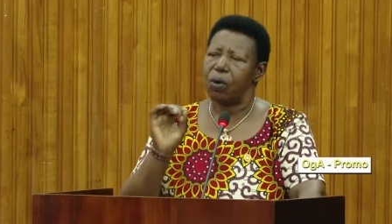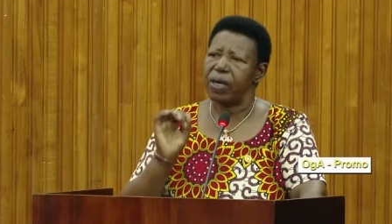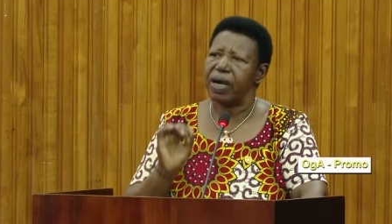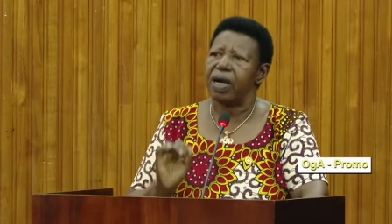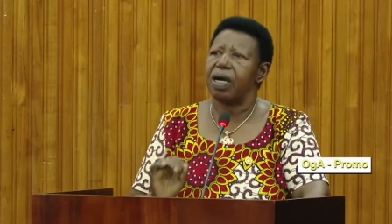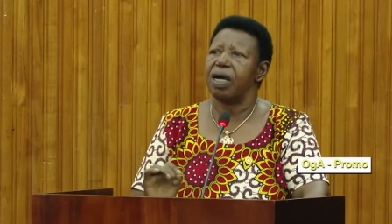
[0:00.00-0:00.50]

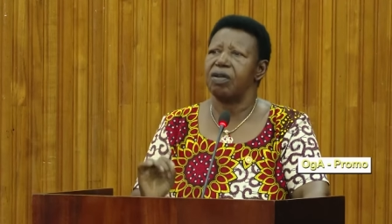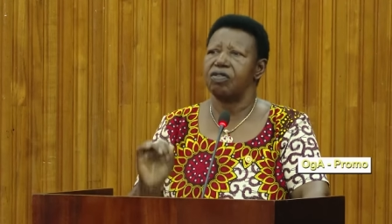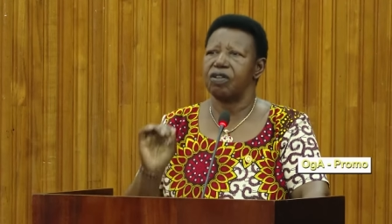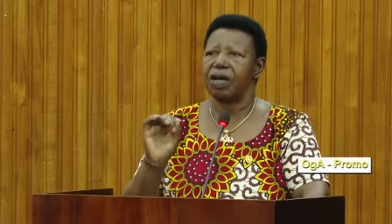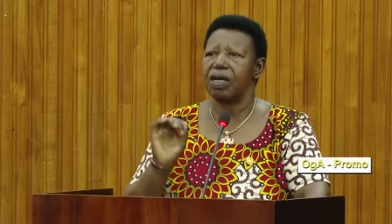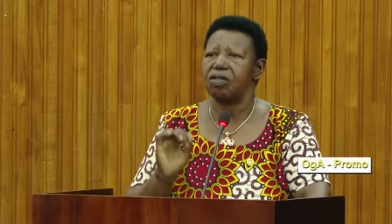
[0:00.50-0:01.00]
where our
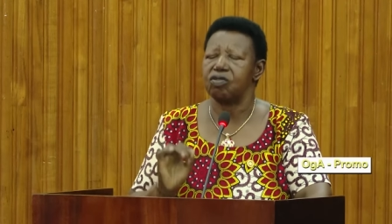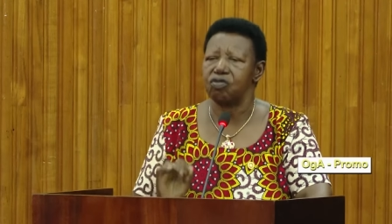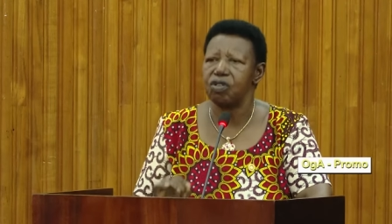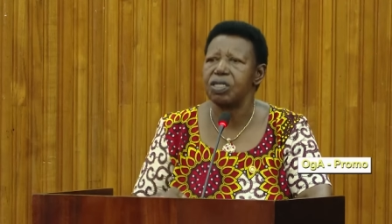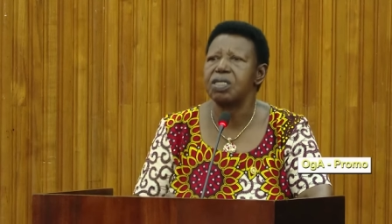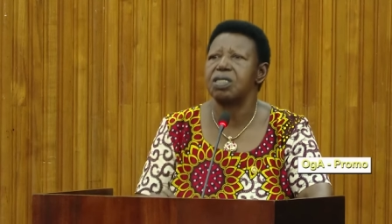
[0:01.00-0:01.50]
country has
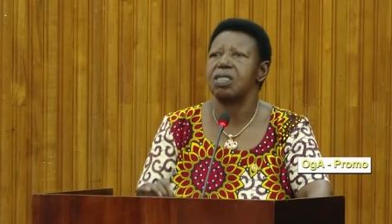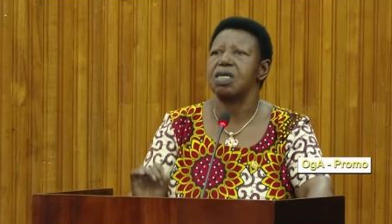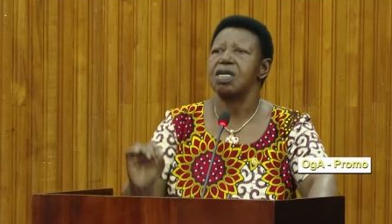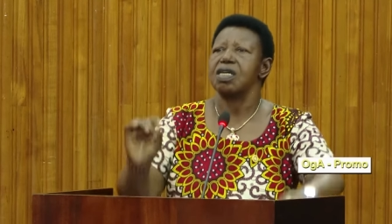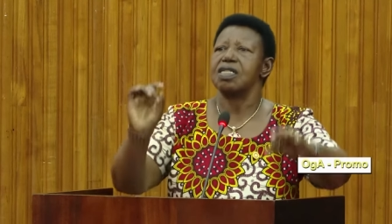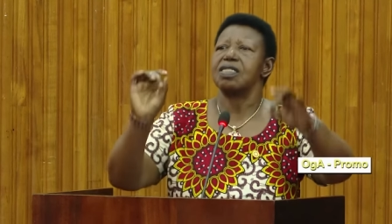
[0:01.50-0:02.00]
reached,
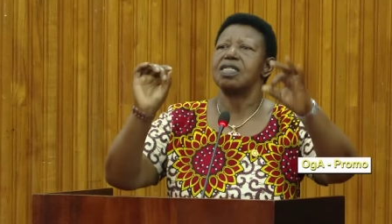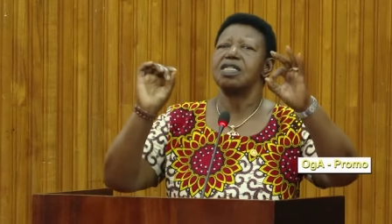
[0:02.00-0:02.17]
it